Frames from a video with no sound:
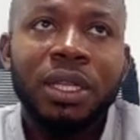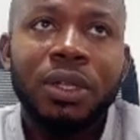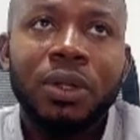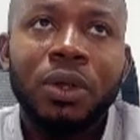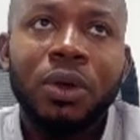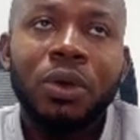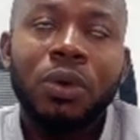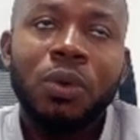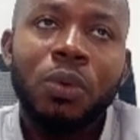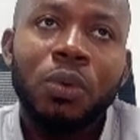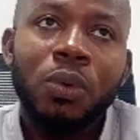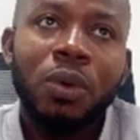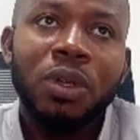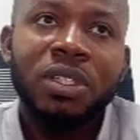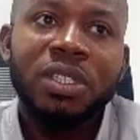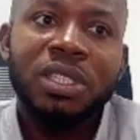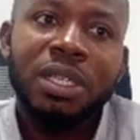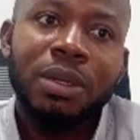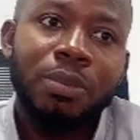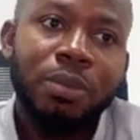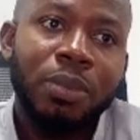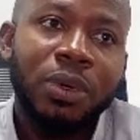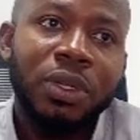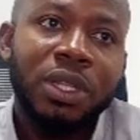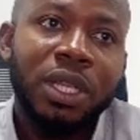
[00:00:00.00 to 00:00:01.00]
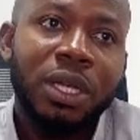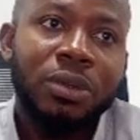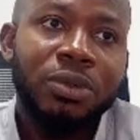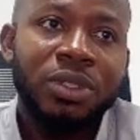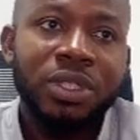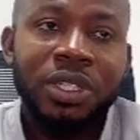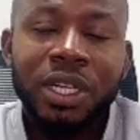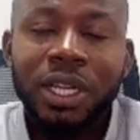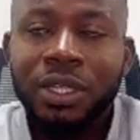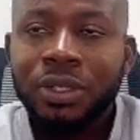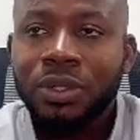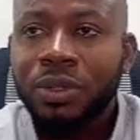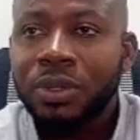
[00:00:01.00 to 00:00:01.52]
or what's important with
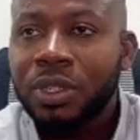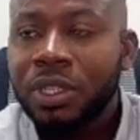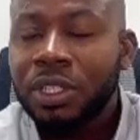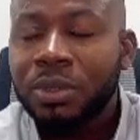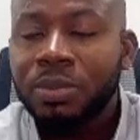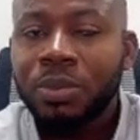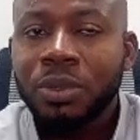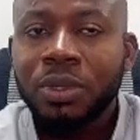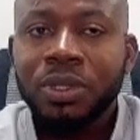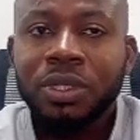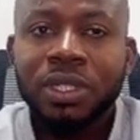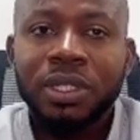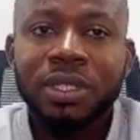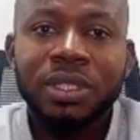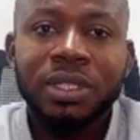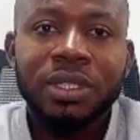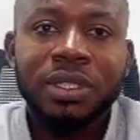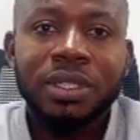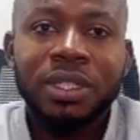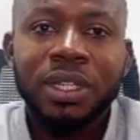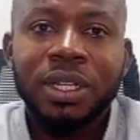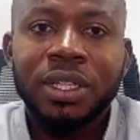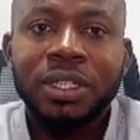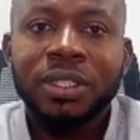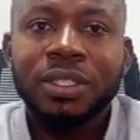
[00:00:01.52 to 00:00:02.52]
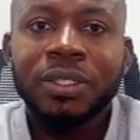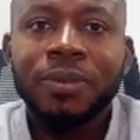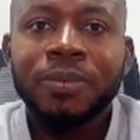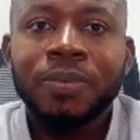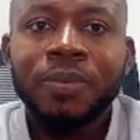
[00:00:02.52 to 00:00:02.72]
regards to this process, is that